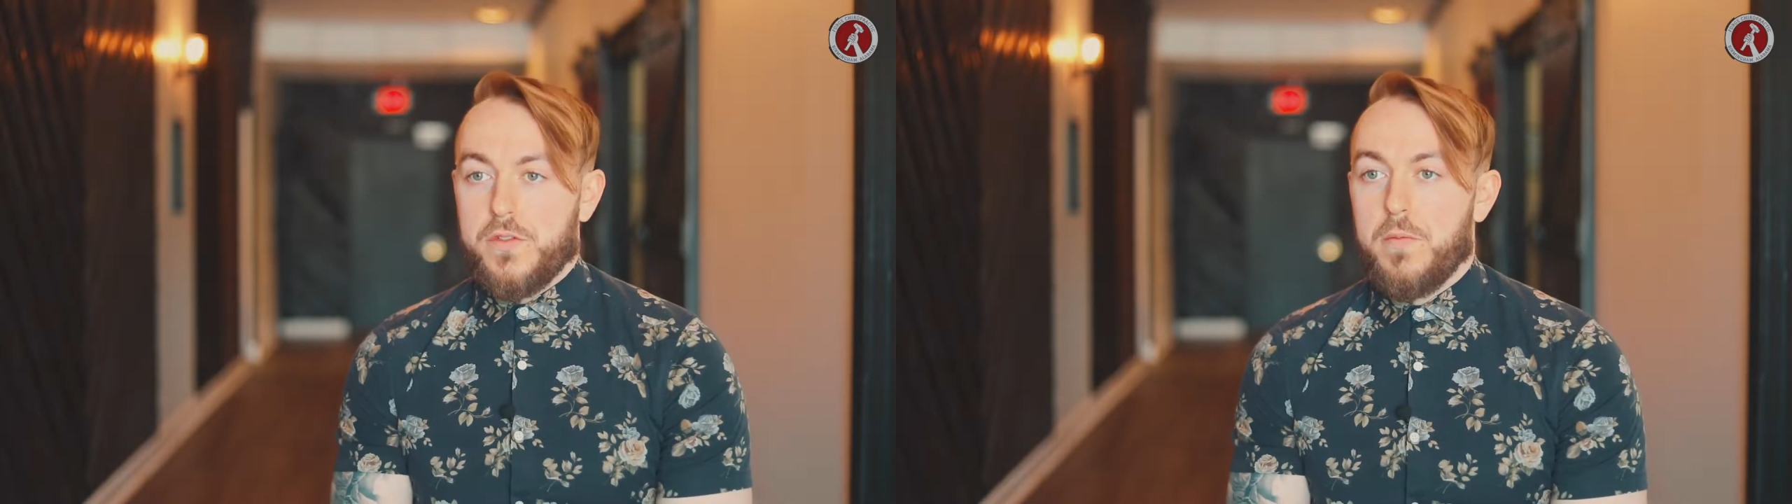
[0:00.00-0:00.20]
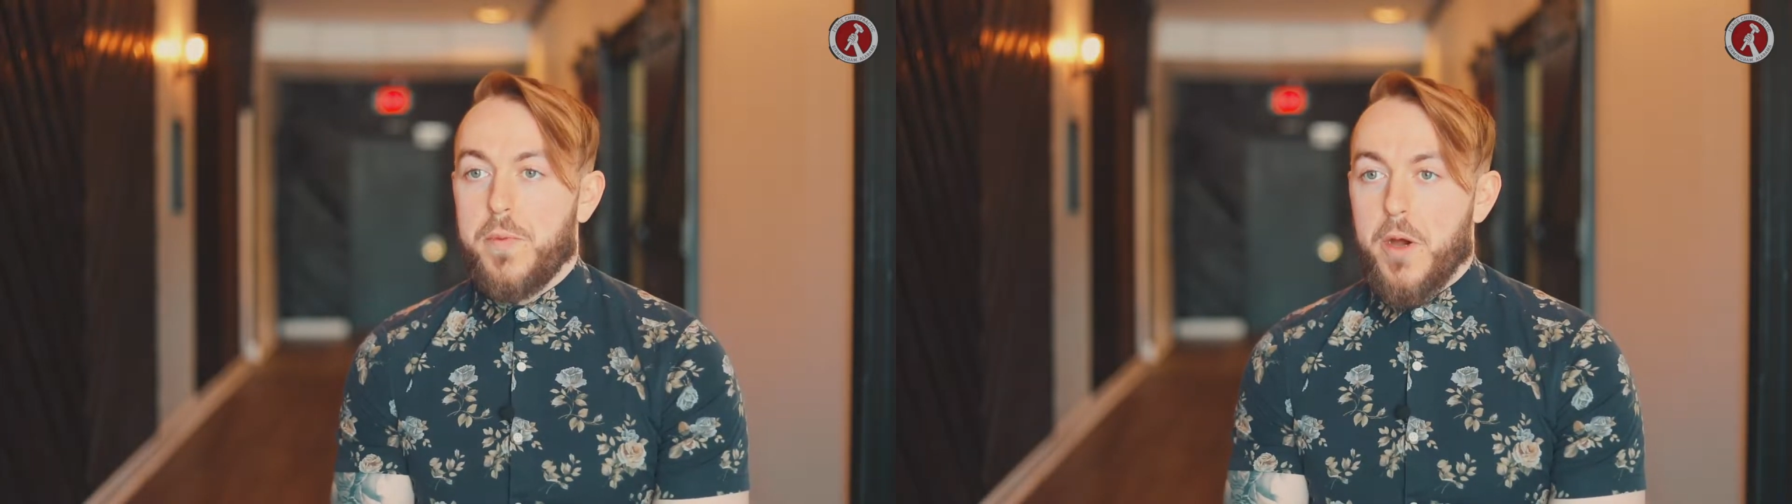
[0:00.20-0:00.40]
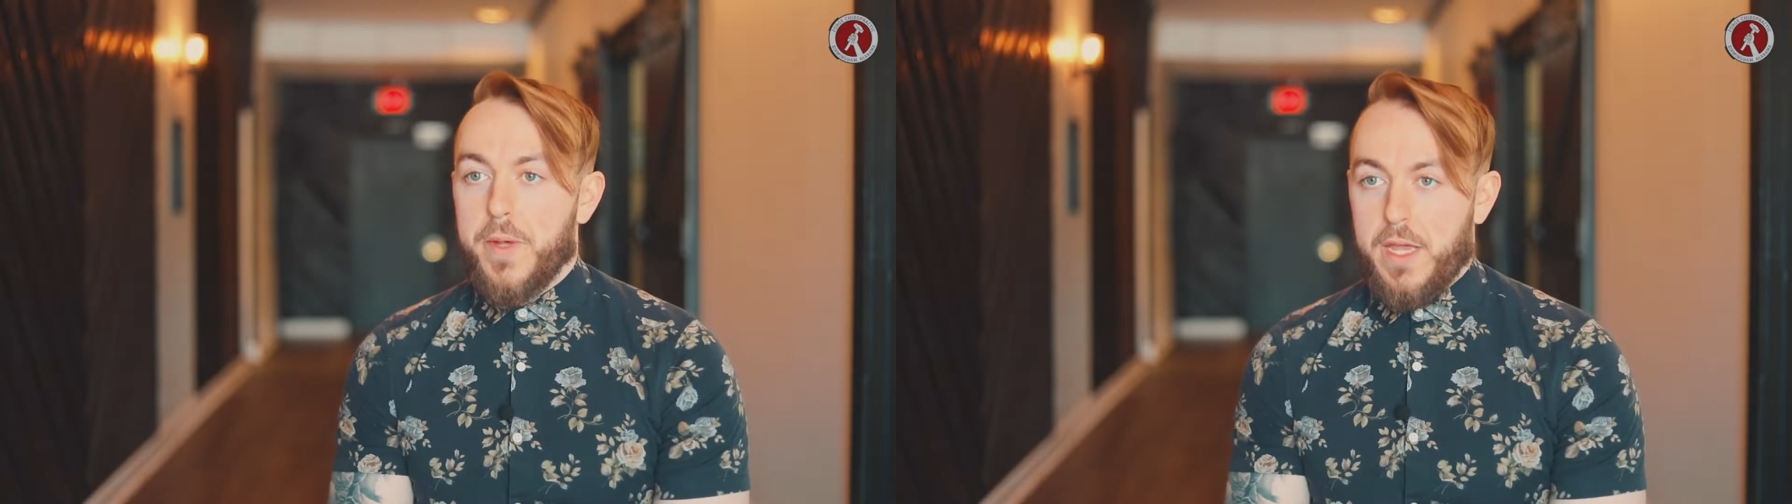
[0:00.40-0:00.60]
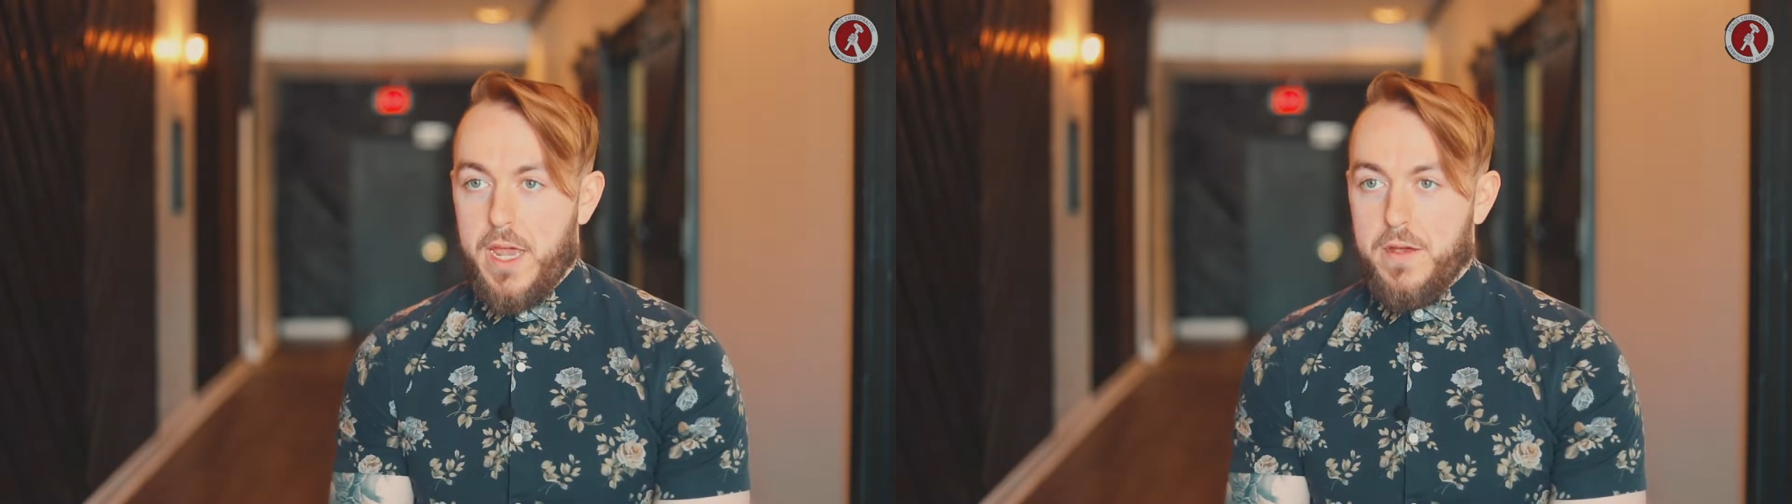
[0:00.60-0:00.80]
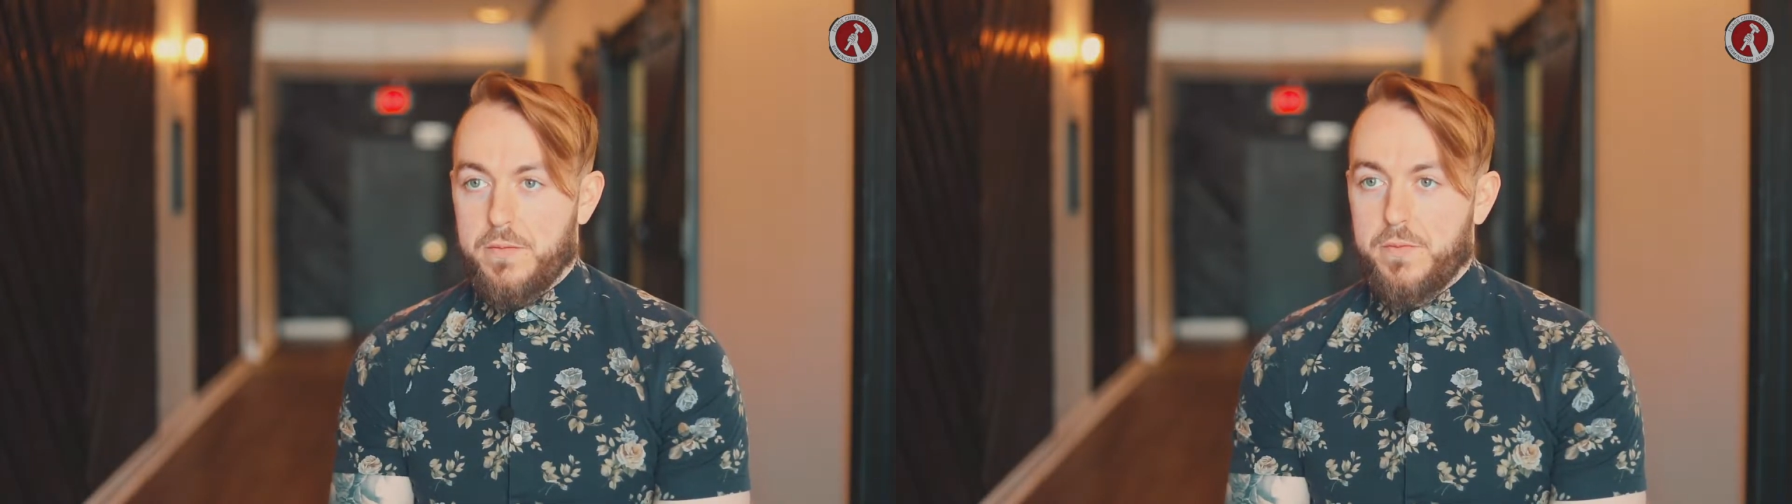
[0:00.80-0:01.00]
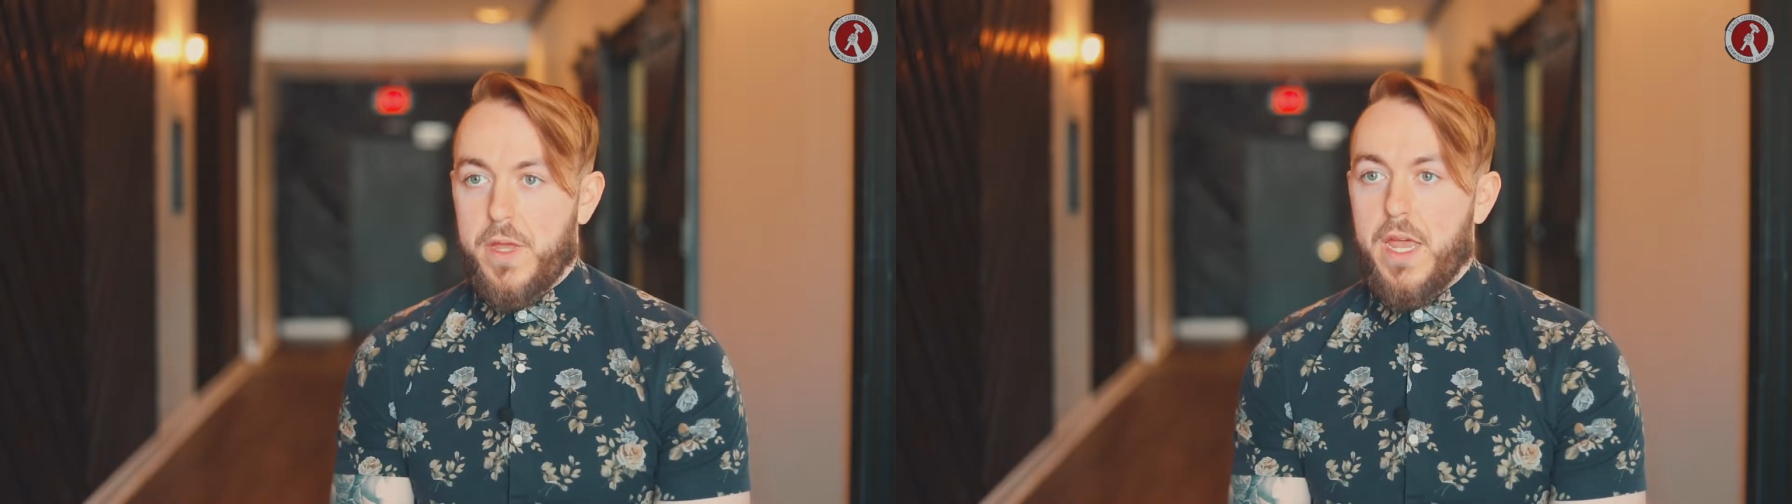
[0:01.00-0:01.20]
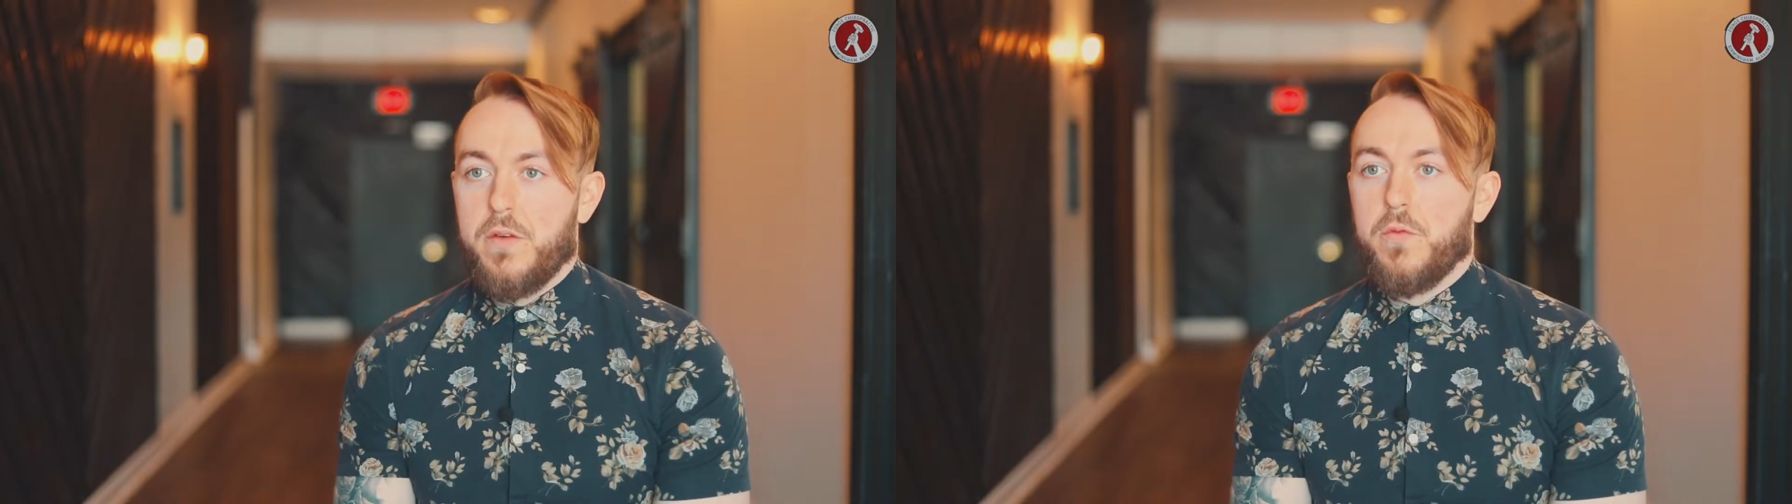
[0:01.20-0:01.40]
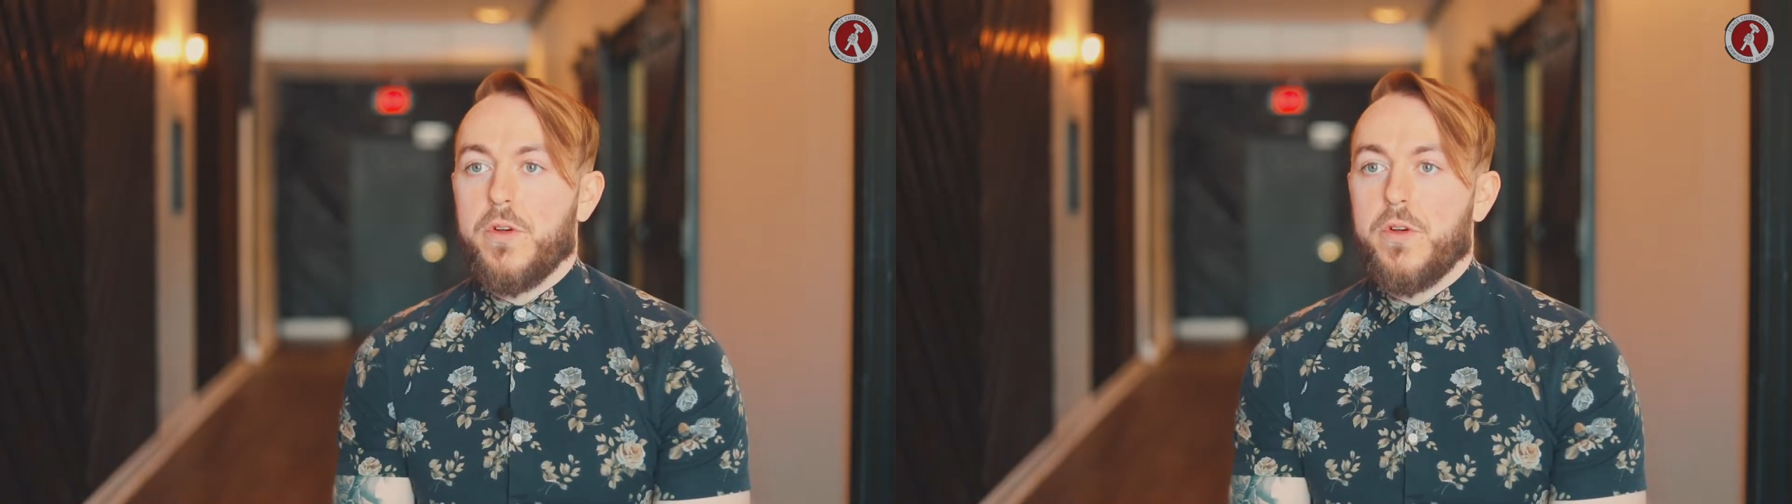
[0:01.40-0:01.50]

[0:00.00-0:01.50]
of Birmingham and